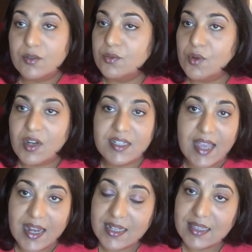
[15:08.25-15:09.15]
Do not
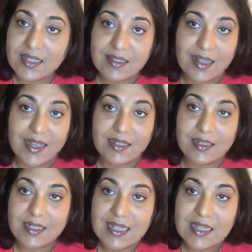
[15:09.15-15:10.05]
carry things like
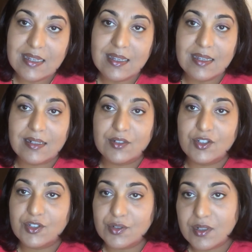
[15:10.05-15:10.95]
tea and
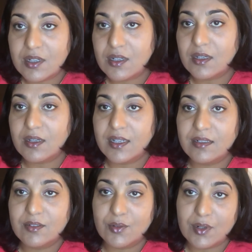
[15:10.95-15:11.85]
sugar
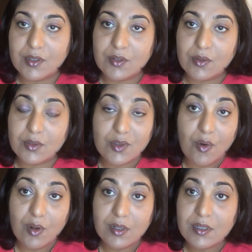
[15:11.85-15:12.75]
and so on and so
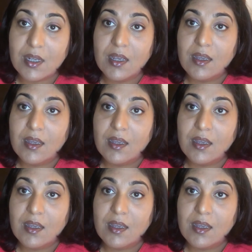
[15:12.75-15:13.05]
salt.